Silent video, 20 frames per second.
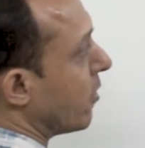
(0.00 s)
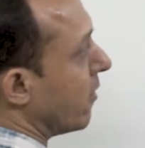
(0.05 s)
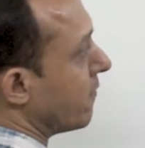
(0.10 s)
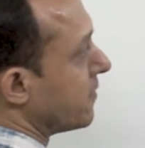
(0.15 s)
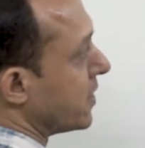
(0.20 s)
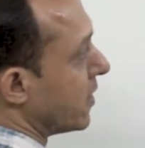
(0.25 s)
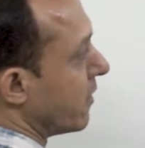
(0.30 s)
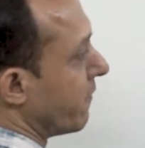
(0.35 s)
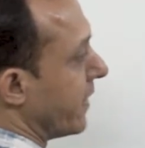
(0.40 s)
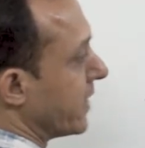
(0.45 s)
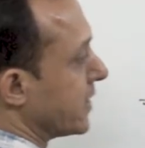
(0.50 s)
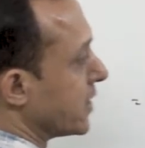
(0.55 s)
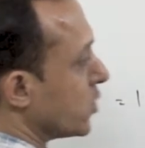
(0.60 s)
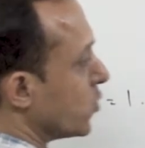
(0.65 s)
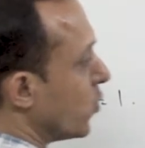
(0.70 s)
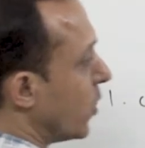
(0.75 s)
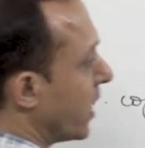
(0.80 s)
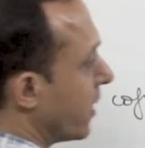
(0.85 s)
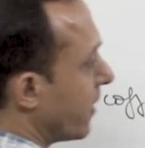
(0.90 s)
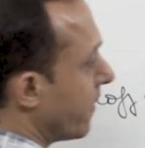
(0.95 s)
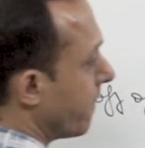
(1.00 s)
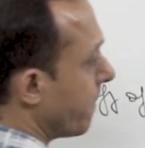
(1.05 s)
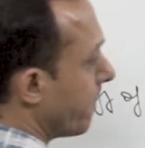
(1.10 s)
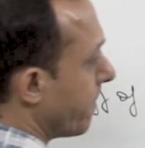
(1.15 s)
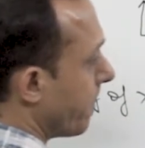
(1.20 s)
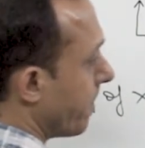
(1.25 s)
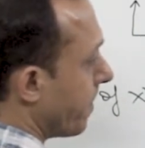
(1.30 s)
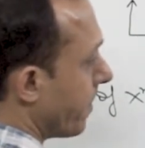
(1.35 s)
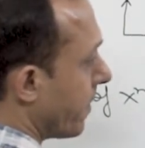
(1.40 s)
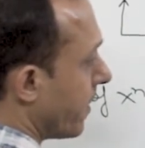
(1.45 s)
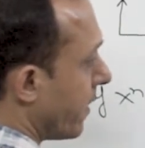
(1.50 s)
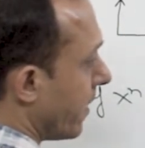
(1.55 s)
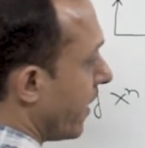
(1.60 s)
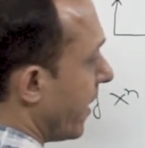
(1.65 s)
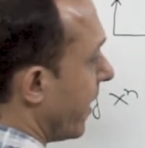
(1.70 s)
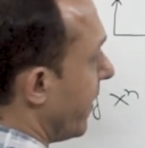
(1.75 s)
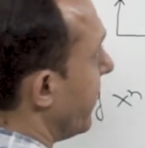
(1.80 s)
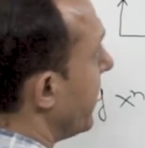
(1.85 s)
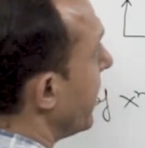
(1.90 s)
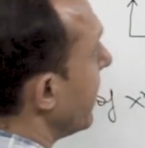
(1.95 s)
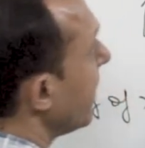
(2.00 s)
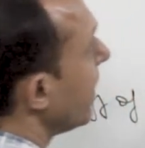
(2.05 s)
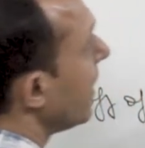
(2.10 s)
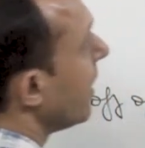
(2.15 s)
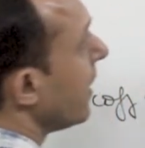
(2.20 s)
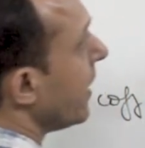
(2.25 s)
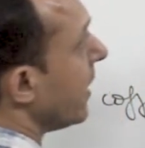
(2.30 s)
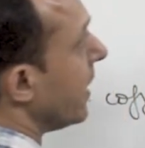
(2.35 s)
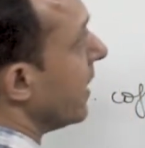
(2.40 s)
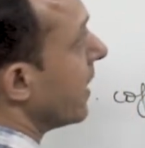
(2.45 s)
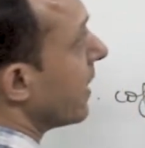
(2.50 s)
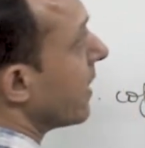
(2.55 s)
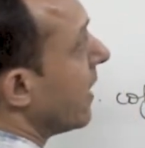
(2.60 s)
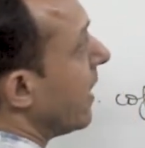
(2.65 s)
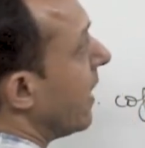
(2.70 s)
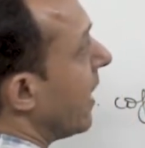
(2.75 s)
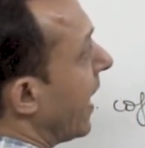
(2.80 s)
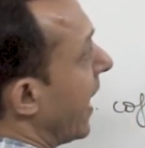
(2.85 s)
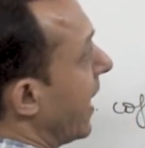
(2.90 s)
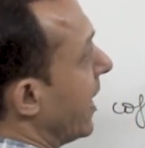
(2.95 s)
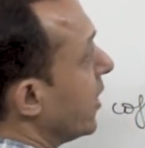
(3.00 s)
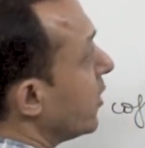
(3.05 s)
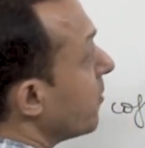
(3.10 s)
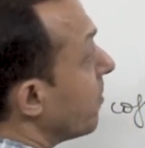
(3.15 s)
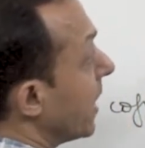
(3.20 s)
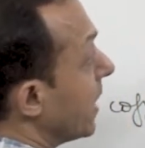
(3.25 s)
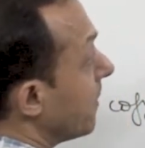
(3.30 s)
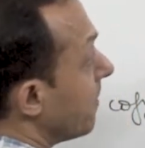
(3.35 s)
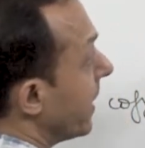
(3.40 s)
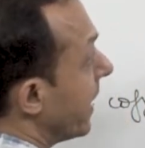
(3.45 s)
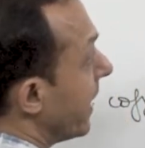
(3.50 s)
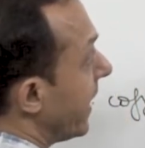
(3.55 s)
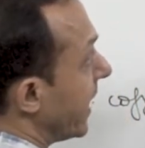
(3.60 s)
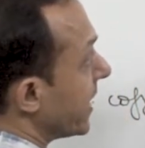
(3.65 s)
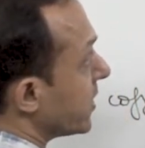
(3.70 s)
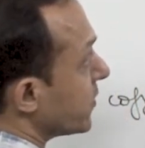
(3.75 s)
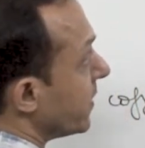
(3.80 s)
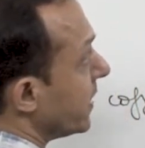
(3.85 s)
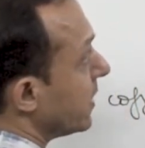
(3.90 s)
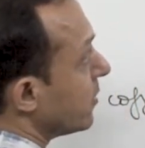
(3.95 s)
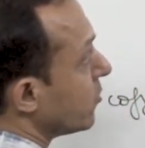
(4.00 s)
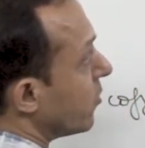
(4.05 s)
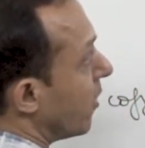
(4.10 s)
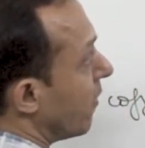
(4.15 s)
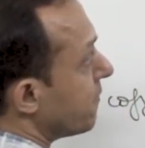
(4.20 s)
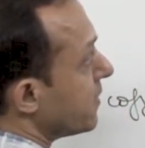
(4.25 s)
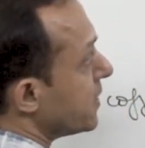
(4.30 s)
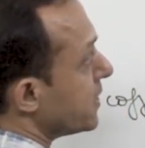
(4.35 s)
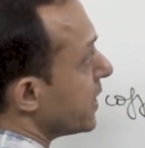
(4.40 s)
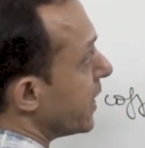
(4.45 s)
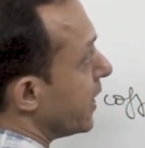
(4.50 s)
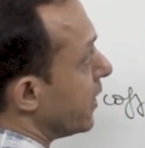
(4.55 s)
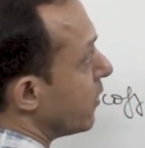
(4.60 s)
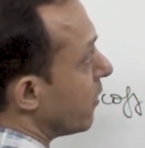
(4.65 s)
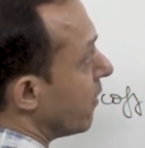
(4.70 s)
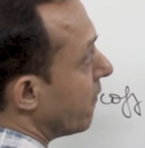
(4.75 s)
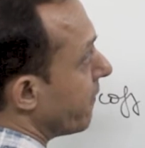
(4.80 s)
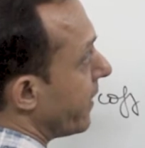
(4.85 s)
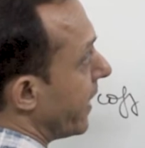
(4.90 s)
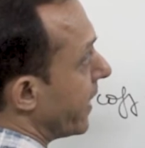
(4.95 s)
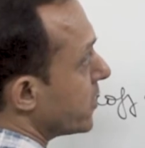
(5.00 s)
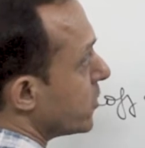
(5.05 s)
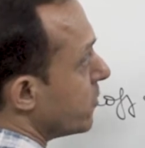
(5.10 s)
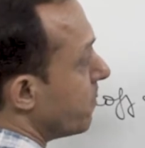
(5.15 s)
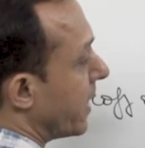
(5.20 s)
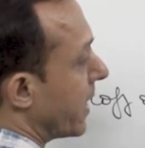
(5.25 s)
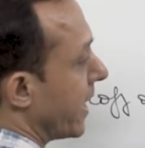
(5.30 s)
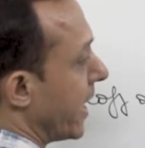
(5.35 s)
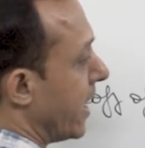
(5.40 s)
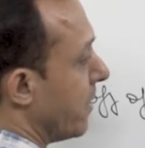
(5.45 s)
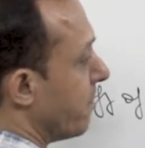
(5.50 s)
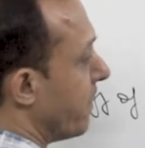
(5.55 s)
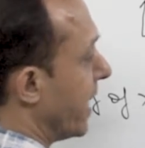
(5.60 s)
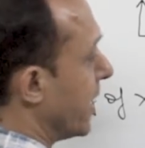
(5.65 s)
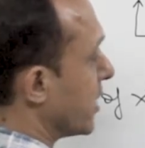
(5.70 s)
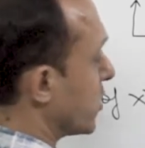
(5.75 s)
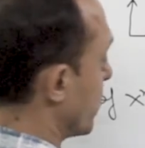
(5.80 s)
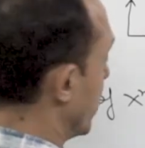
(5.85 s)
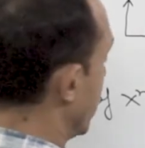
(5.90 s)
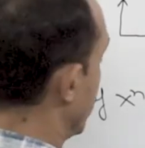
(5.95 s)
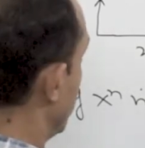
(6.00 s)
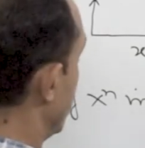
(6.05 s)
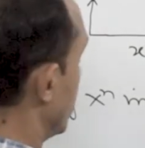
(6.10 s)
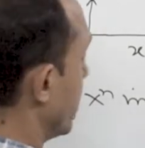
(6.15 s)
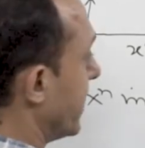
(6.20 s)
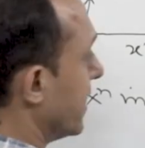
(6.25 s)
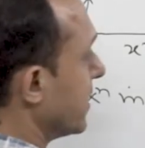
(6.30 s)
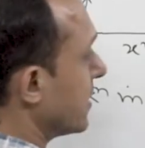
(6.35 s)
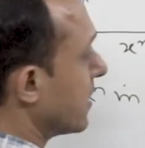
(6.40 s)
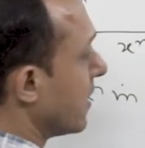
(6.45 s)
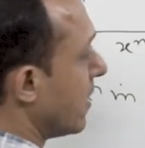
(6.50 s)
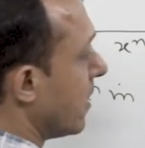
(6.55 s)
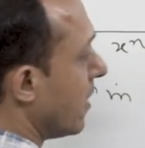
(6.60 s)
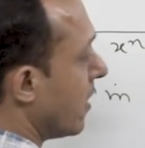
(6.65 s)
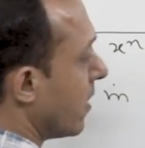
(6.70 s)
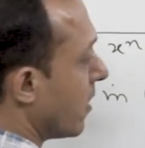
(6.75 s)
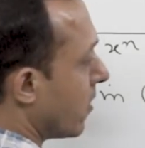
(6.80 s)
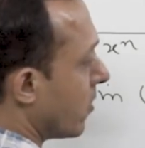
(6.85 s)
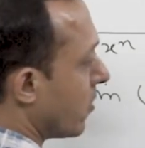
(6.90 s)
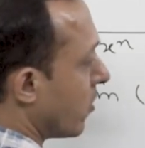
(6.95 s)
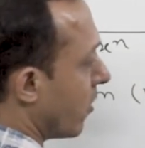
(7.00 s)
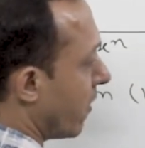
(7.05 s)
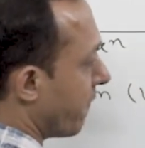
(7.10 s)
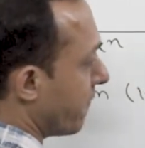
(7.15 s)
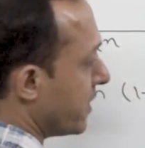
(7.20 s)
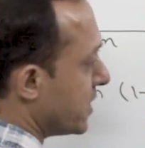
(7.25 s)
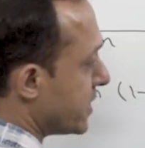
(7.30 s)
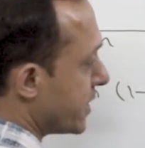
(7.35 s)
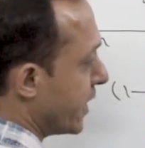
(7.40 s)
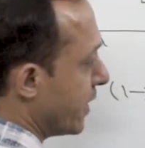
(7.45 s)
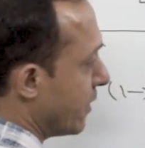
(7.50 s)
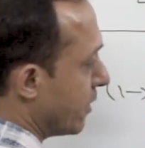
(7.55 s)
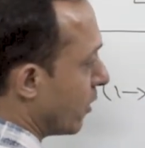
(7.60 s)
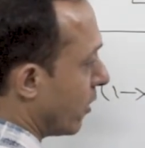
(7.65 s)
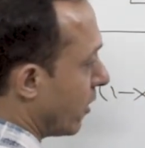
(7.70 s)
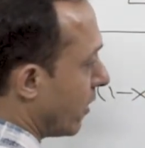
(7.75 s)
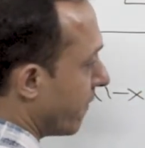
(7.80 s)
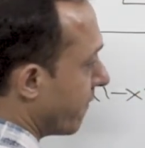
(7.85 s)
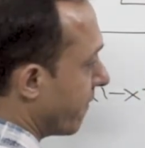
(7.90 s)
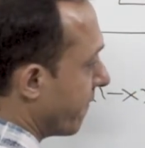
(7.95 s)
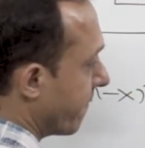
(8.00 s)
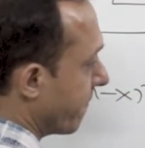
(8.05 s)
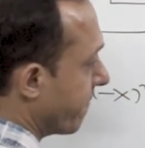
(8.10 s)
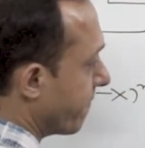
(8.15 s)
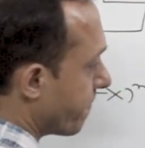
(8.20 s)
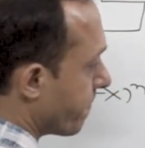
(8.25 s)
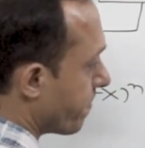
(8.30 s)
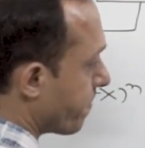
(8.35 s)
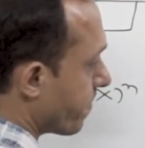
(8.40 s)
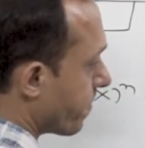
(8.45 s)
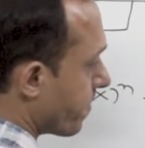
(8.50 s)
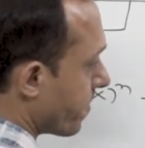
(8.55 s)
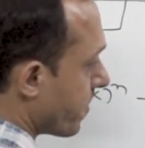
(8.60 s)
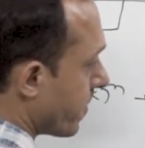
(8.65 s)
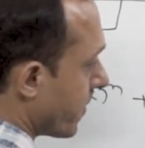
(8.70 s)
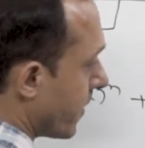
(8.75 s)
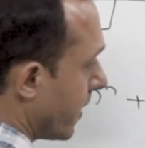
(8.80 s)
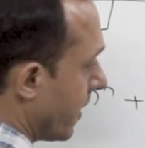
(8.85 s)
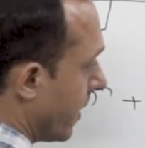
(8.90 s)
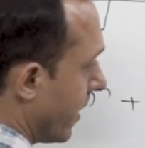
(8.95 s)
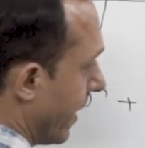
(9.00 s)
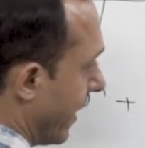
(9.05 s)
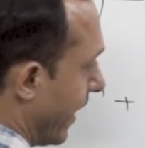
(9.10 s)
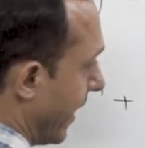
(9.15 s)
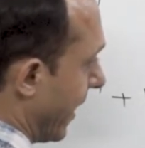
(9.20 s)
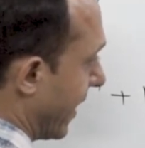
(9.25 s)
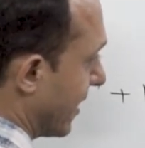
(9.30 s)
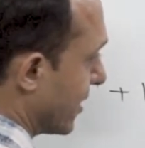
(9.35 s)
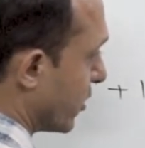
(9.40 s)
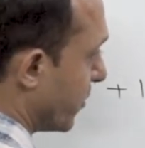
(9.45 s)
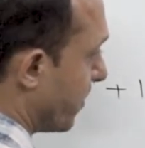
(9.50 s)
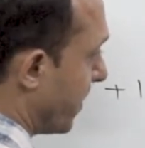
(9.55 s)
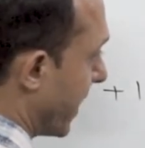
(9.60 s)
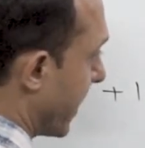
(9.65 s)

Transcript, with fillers: coefficient of x is 1 and then here I need to multiply x with coefficient of x to the power n minus 1. So it is coefficient of x to the